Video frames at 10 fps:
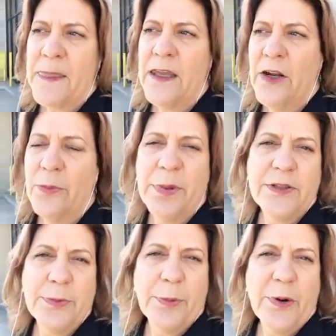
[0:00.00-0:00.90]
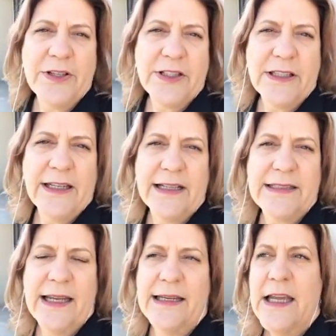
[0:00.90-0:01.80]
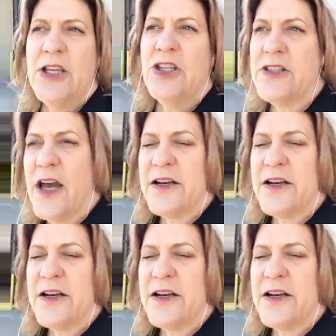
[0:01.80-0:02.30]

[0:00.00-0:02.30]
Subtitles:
you don't pitch him your project the next day. You